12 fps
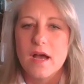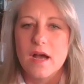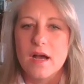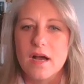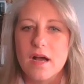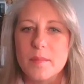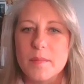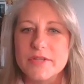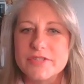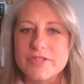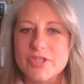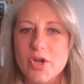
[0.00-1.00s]
Um,
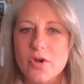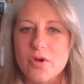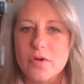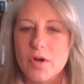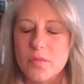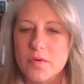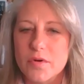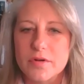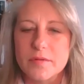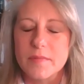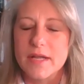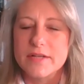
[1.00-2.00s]
so
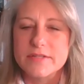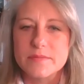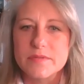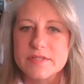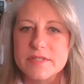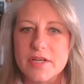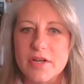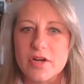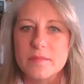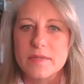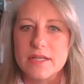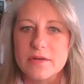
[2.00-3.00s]
we're my husband was in the
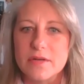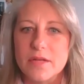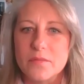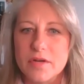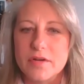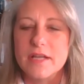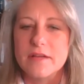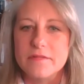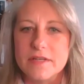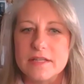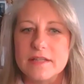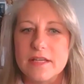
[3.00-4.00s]
army, and, and we are
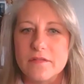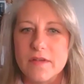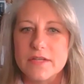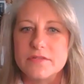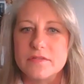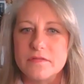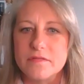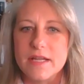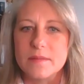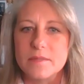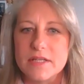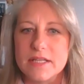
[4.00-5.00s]
definitely a veteran
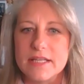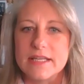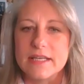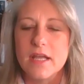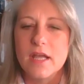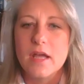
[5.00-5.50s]
family, and